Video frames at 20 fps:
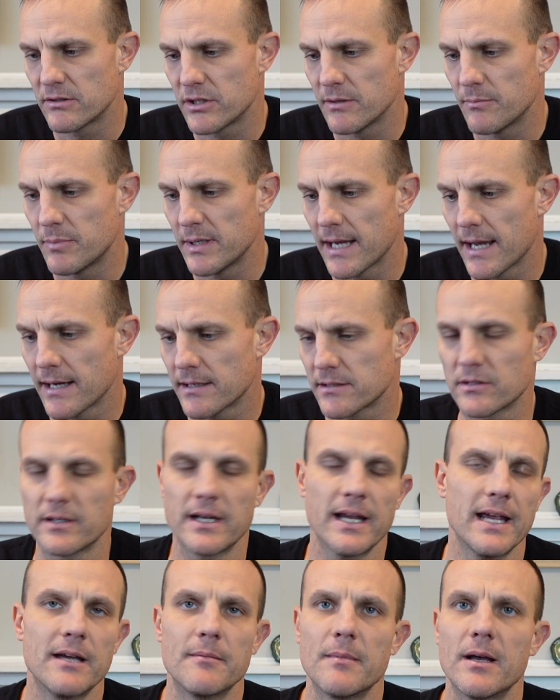GPX or
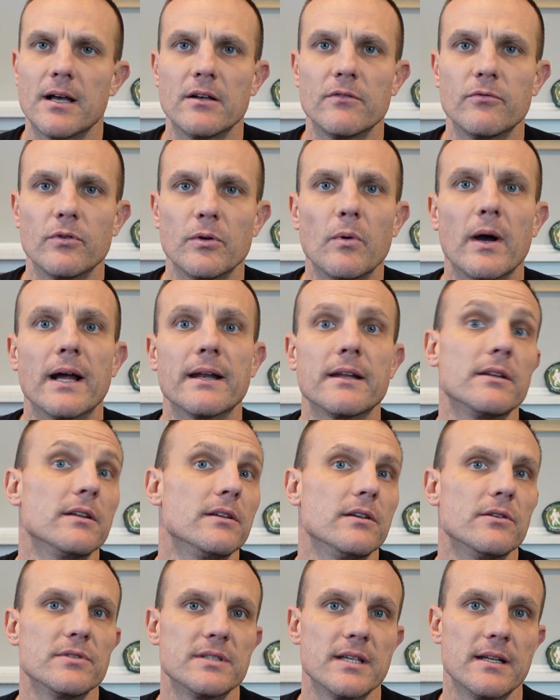KML if we wanted to
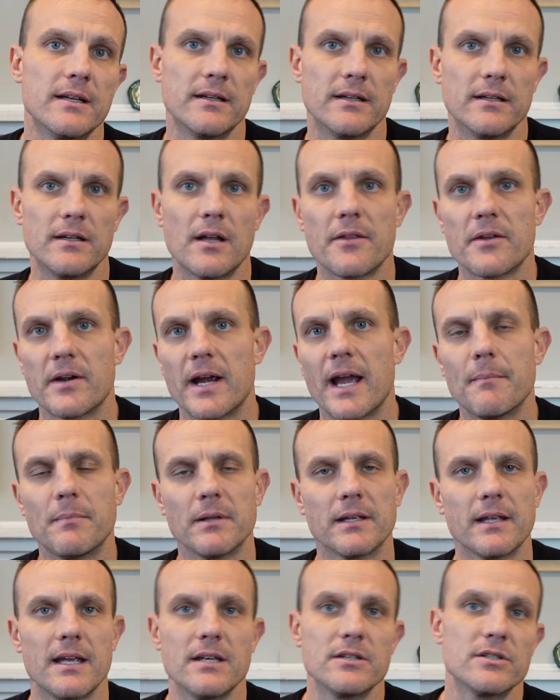use it in another
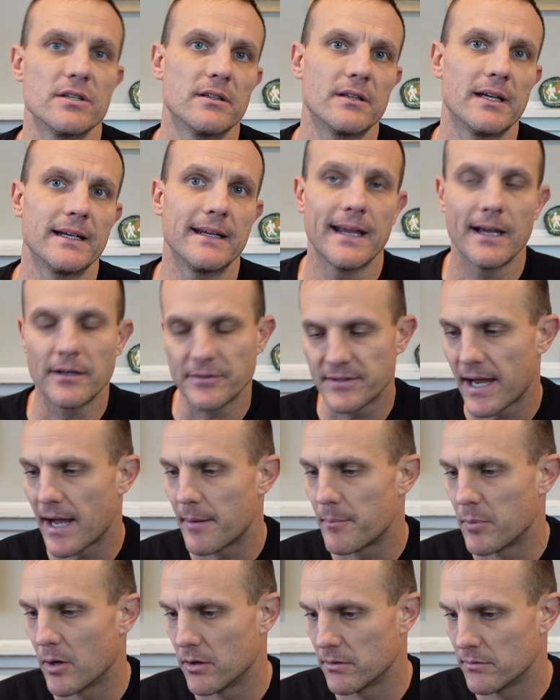application like
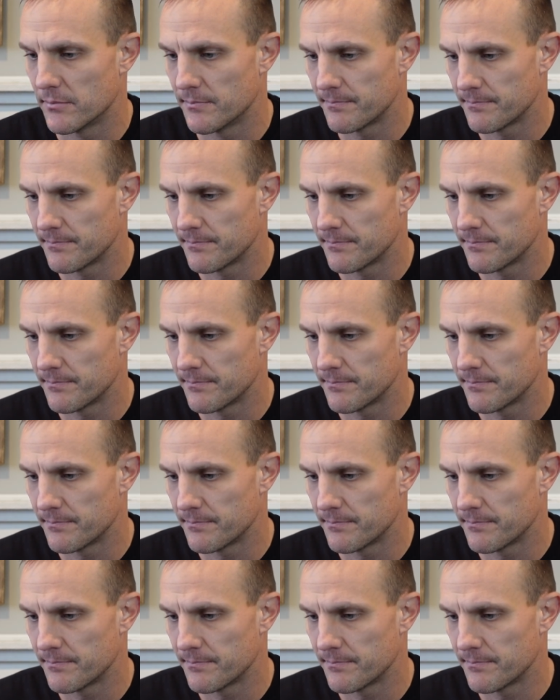Caltopo.